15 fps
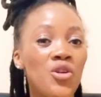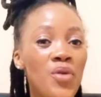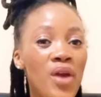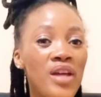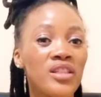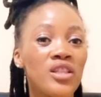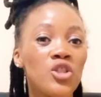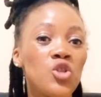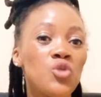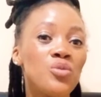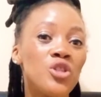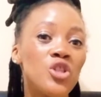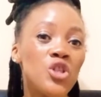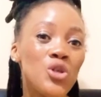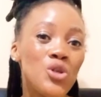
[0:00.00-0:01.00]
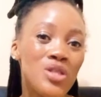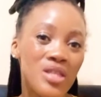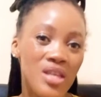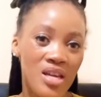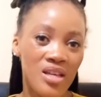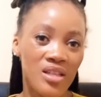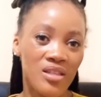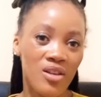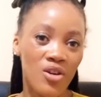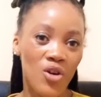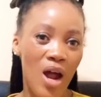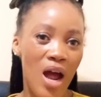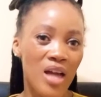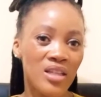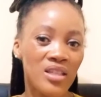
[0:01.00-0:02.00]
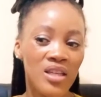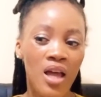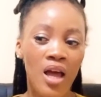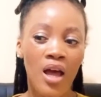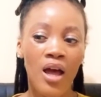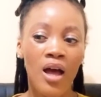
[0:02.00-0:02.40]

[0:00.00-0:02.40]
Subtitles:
created to be two things, right?